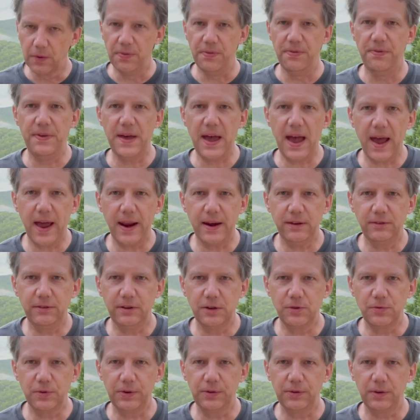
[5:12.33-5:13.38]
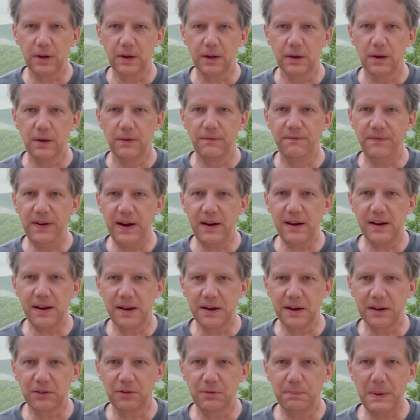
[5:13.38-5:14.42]
That is interesting. Very
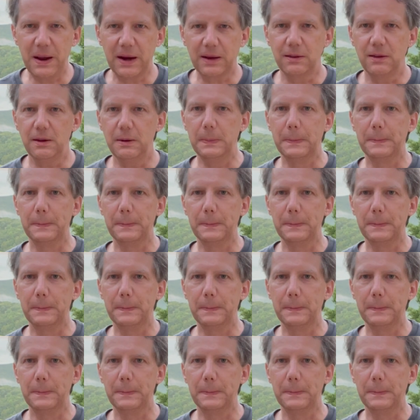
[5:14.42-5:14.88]
unexpected.